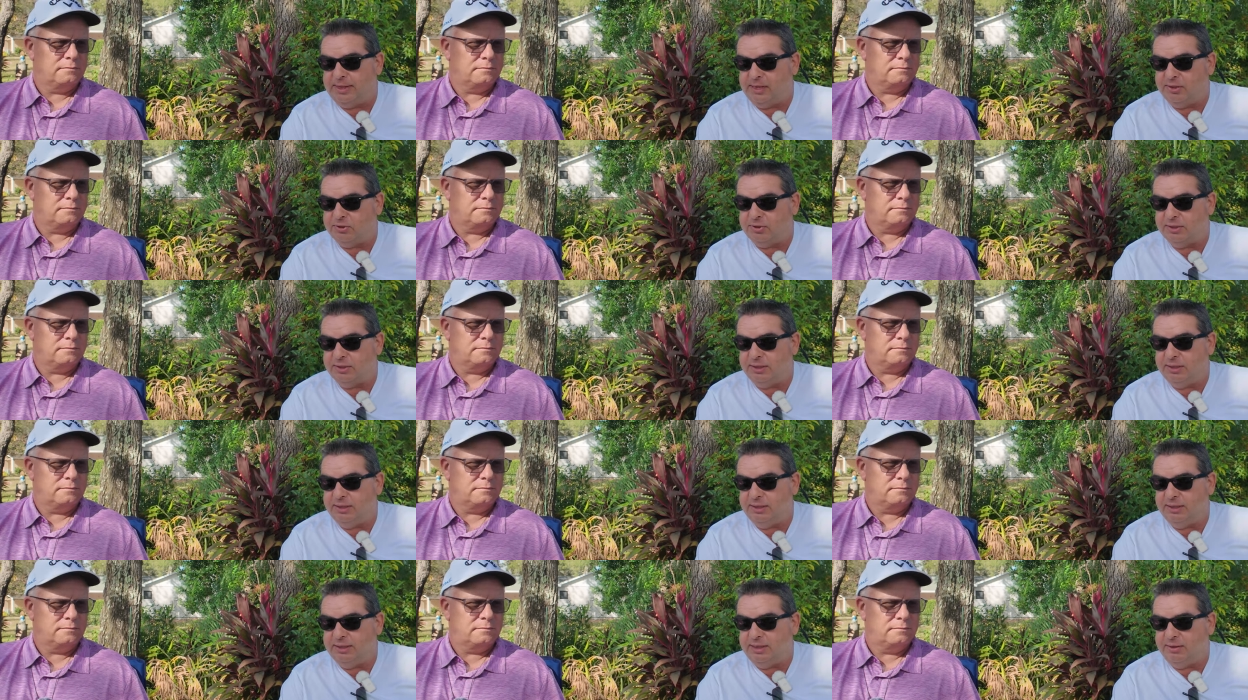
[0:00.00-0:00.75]
Speaker 1: housing
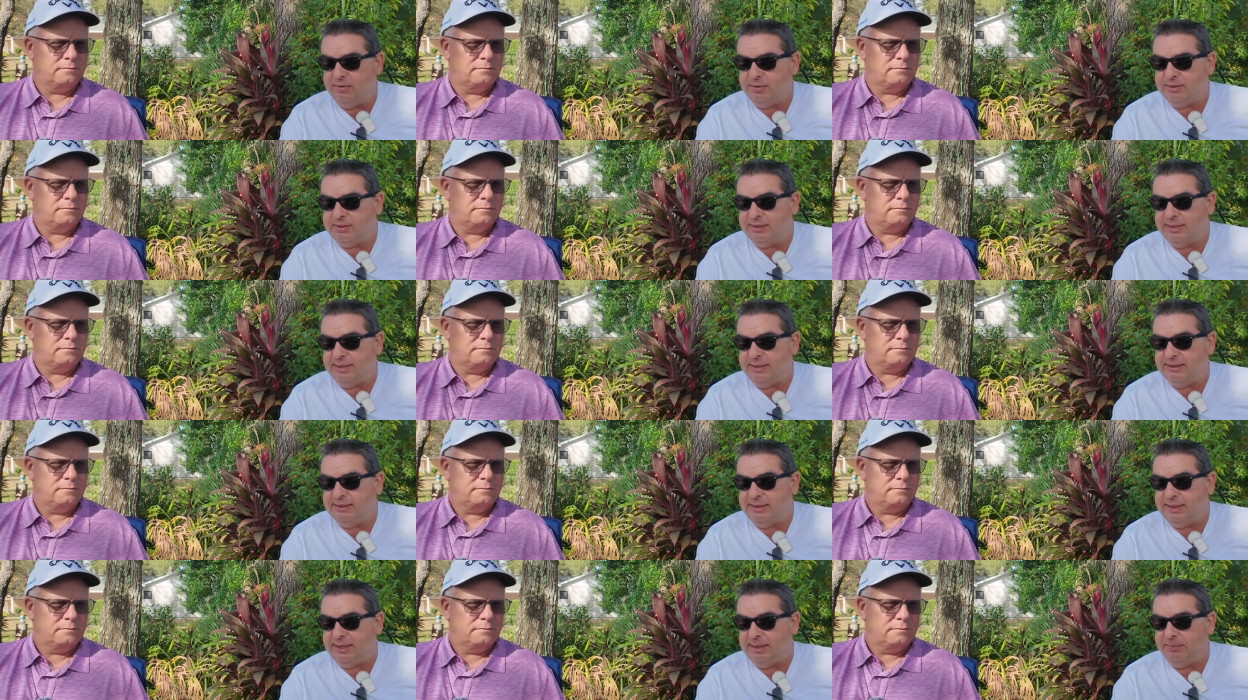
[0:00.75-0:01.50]
in areas like
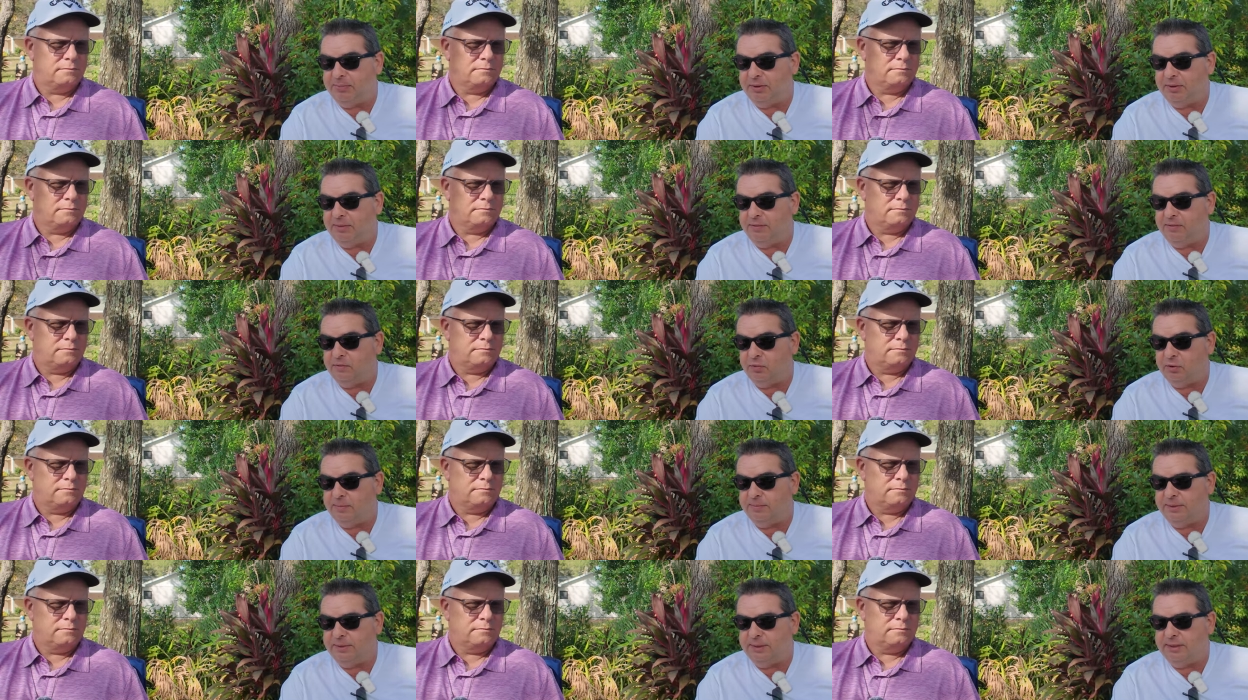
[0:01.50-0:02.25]
Tampa and
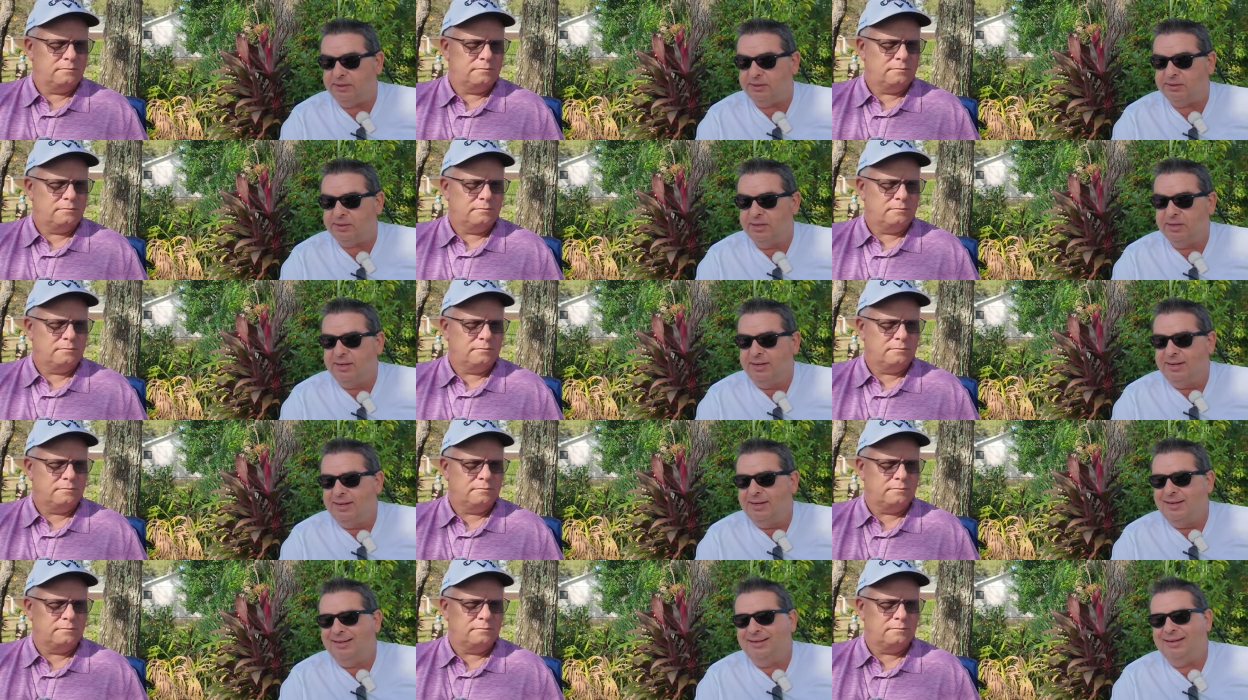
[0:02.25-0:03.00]
Fort Myers.
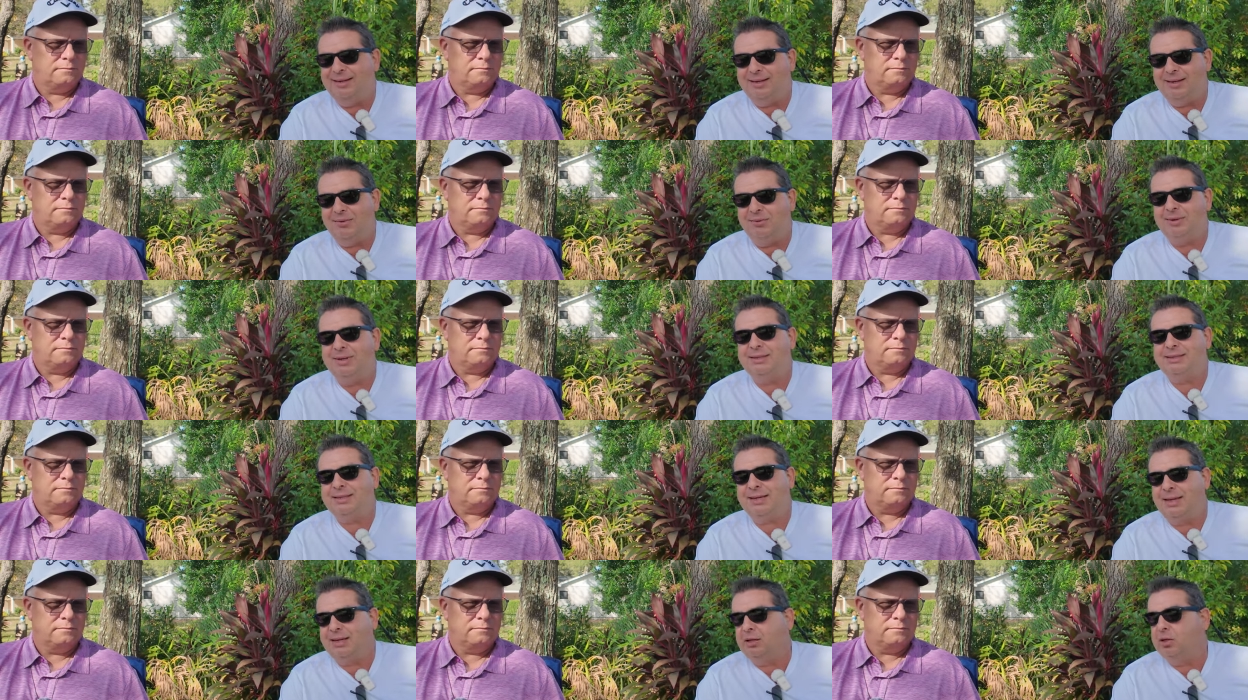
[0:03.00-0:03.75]
Now it's
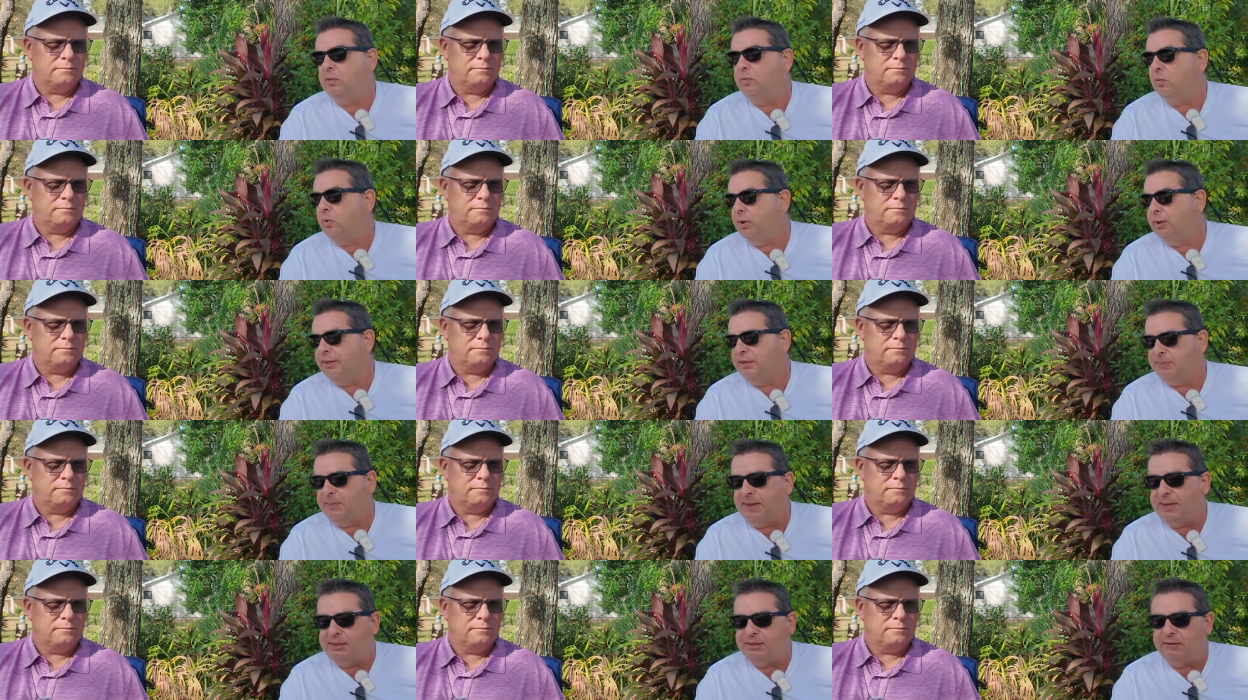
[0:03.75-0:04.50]
getting a little more
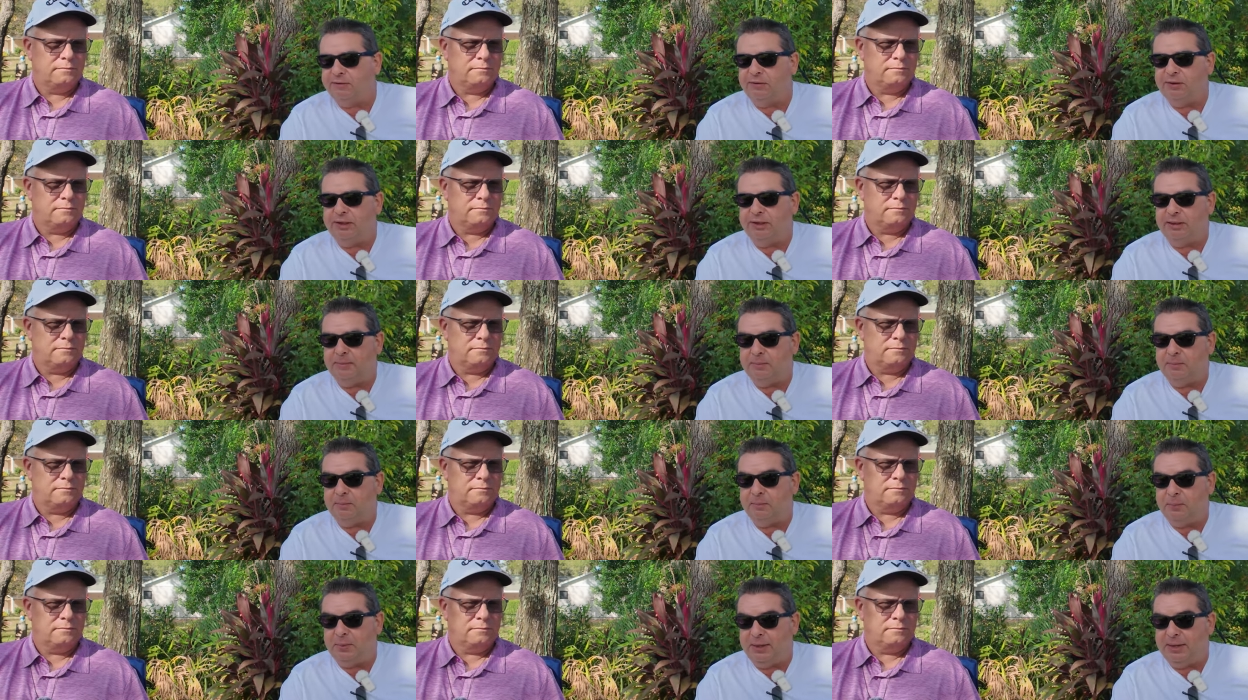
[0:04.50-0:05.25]
expensive here,
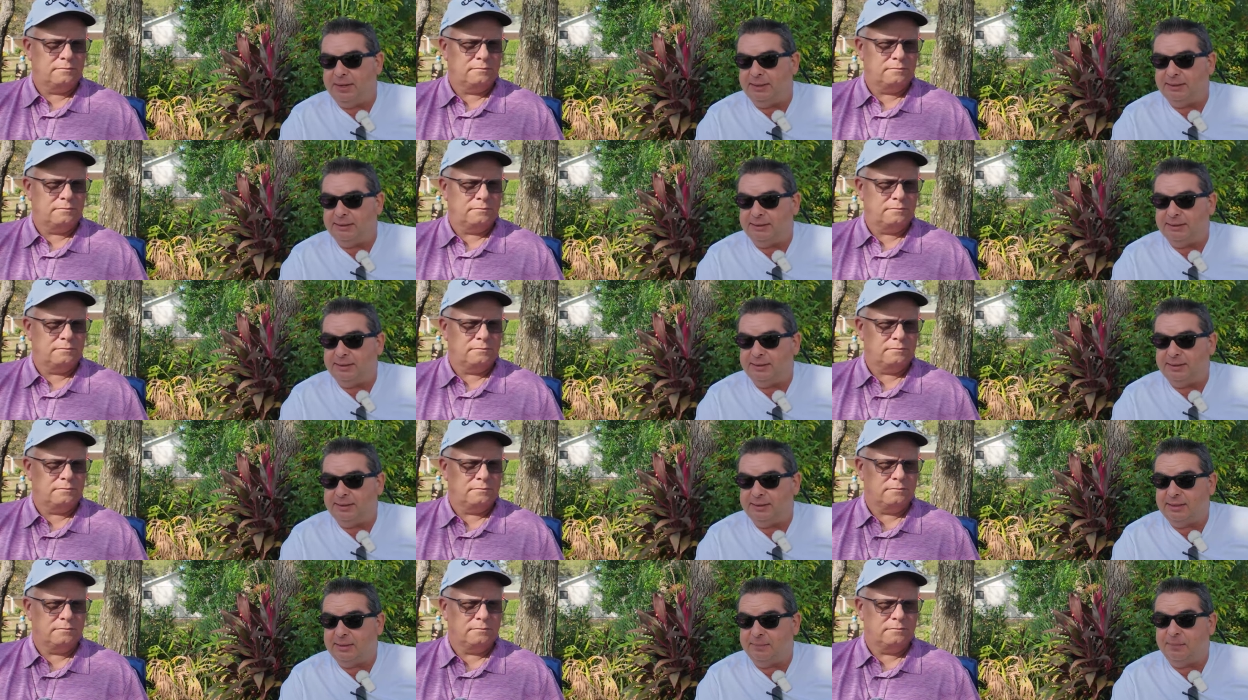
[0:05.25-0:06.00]
but
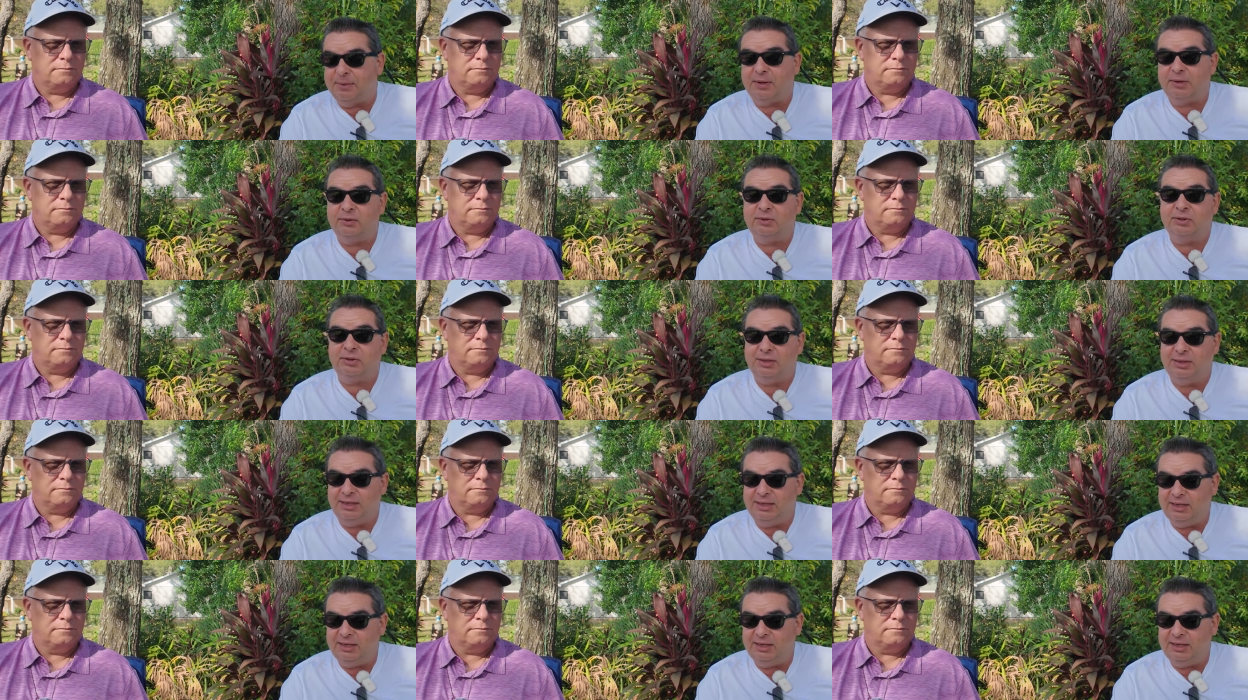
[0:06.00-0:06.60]
compared to the